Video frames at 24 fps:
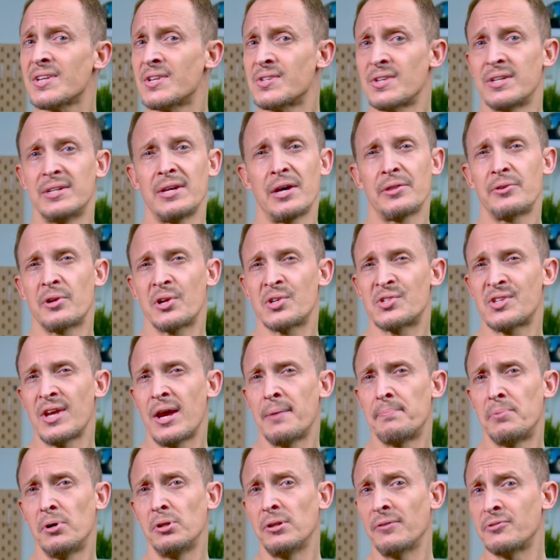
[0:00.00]
is another
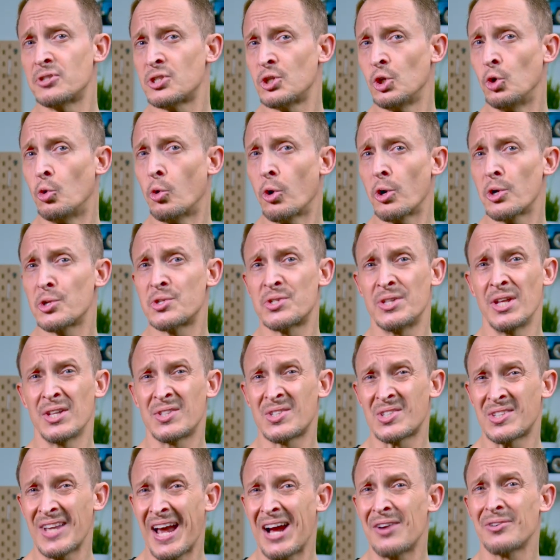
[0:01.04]
example of two words that
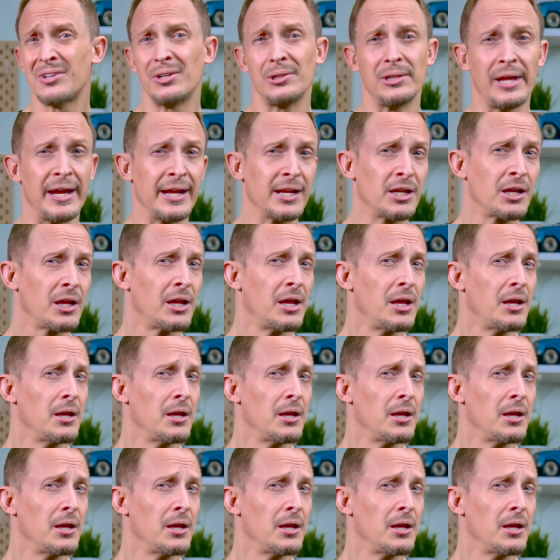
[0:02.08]
sound alike,